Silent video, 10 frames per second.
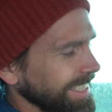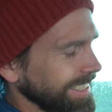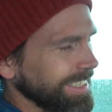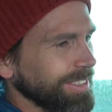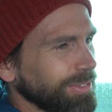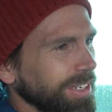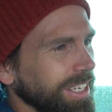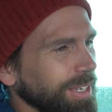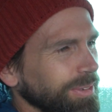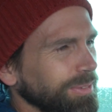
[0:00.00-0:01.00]
Dude. we're
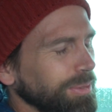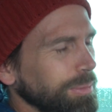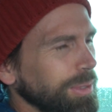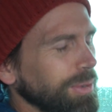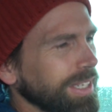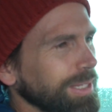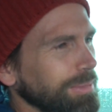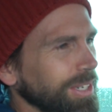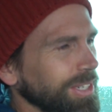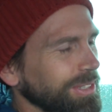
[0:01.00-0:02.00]
gonna get, we'll be wet
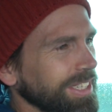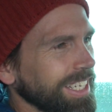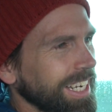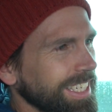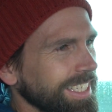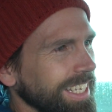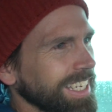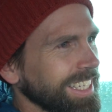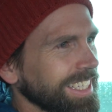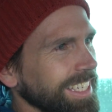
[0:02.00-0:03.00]
tomorrow and the next
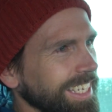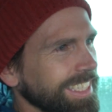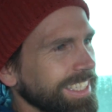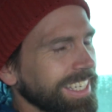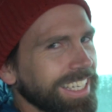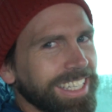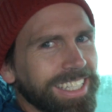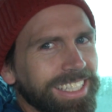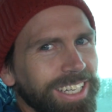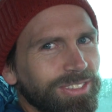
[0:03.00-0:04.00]
day and the next day.
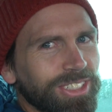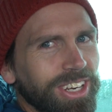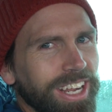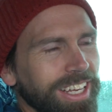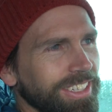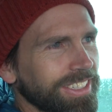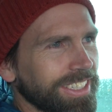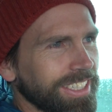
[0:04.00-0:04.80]
Never dry out.